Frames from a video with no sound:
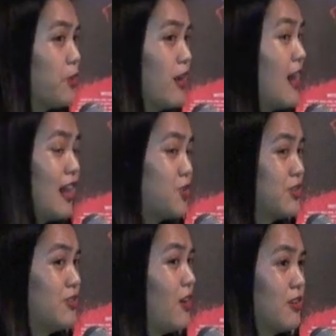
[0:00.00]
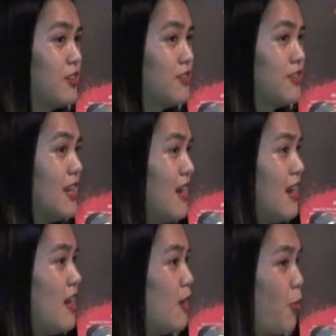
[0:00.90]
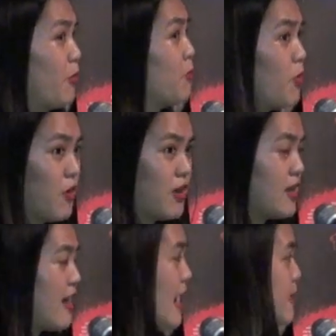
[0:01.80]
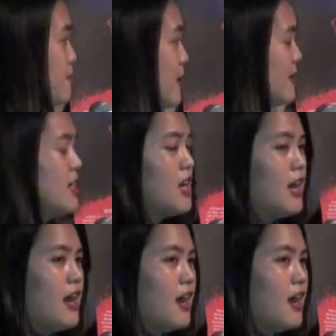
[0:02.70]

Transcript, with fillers: for $100 or more, and but